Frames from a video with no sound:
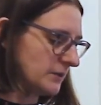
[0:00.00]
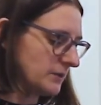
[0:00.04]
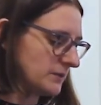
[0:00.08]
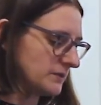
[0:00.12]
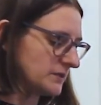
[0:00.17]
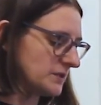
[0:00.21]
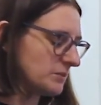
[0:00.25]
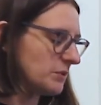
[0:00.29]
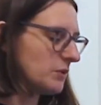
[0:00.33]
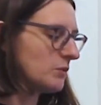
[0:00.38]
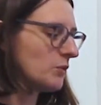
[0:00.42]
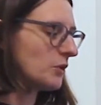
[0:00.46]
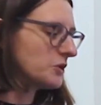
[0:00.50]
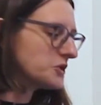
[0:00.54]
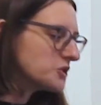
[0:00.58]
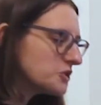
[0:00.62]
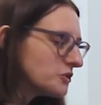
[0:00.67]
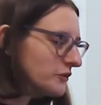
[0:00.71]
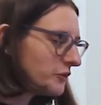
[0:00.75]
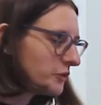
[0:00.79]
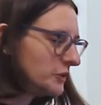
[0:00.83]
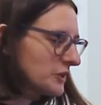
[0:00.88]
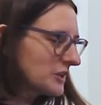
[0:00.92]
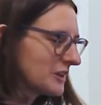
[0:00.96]
So we want
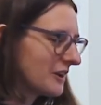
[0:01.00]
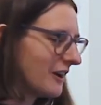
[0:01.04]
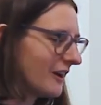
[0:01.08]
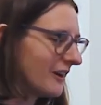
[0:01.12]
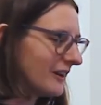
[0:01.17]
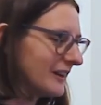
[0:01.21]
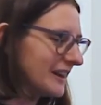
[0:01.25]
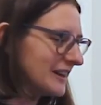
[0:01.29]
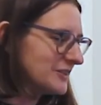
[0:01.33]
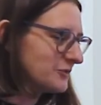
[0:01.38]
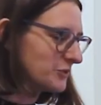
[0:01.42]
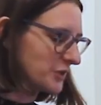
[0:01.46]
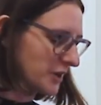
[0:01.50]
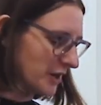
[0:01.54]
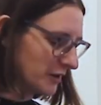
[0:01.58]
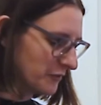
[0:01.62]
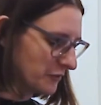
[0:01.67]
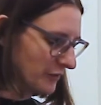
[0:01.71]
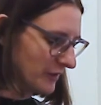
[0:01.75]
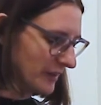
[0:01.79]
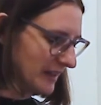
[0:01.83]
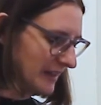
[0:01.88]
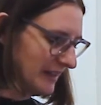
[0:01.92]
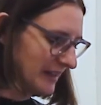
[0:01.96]
to avoid a car-led
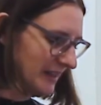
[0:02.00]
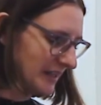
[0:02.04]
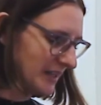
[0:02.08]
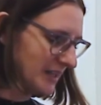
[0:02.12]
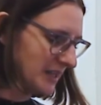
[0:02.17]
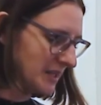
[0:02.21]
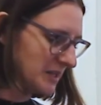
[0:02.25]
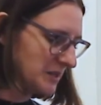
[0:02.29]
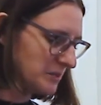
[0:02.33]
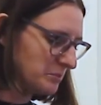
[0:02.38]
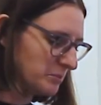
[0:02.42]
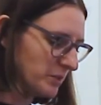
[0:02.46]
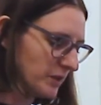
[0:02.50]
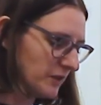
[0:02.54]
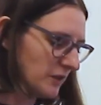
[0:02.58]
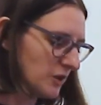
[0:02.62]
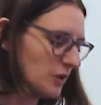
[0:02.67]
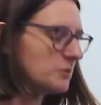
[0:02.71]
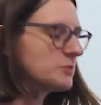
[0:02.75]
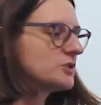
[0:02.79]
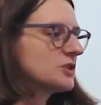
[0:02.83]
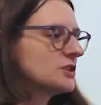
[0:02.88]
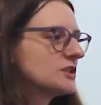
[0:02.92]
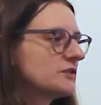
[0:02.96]
recovery, but the
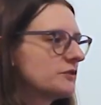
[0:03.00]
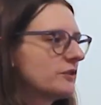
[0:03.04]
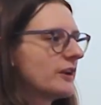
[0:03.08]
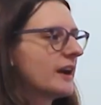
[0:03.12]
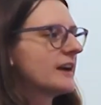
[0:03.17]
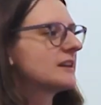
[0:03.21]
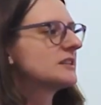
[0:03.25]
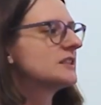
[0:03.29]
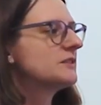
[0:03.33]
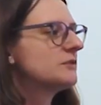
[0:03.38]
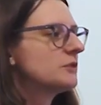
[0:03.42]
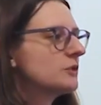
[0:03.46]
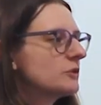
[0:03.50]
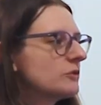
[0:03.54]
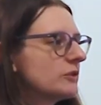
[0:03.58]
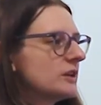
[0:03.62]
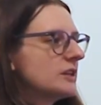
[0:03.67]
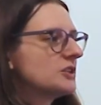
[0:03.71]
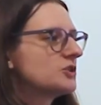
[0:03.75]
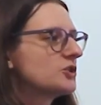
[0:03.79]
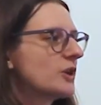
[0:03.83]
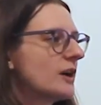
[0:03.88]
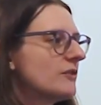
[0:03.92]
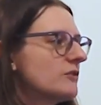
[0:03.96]
options for active or
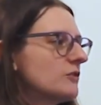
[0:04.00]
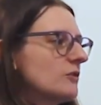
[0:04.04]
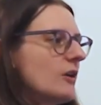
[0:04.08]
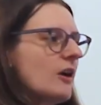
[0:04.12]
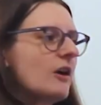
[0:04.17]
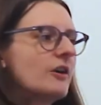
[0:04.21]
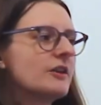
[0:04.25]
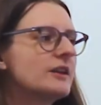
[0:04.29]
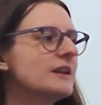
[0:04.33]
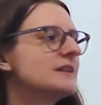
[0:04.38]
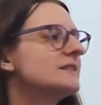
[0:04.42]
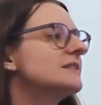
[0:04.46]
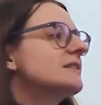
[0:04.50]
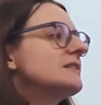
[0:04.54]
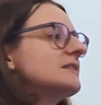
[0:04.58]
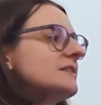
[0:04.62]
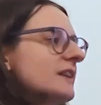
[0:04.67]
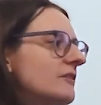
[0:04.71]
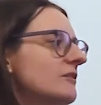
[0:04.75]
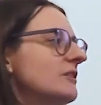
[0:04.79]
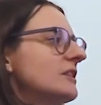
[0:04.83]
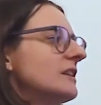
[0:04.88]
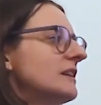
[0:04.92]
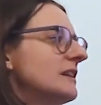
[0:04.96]
greener travel aren't
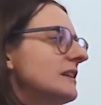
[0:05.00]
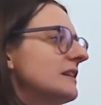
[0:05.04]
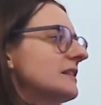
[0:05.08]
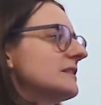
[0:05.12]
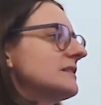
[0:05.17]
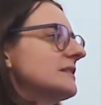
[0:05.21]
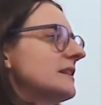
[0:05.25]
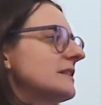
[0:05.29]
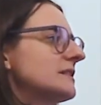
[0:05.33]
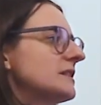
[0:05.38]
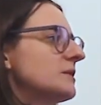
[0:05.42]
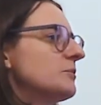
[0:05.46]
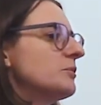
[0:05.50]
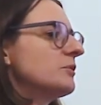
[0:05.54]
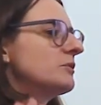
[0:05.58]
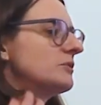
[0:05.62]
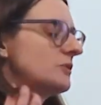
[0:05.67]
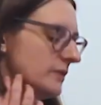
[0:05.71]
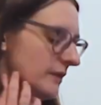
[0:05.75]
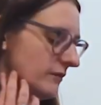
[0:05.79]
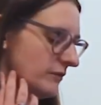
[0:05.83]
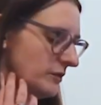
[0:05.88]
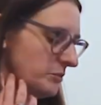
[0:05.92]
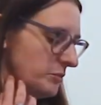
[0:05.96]
necessarily accessible
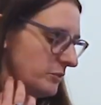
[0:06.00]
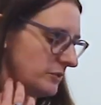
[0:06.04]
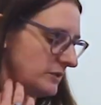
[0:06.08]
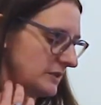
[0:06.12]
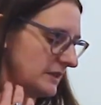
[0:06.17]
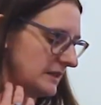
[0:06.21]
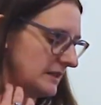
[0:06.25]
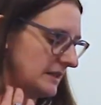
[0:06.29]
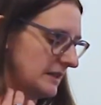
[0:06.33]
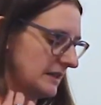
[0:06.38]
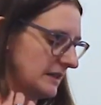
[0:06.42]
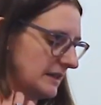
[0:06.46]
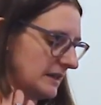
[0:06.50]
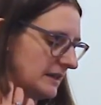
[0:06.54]
to everybody.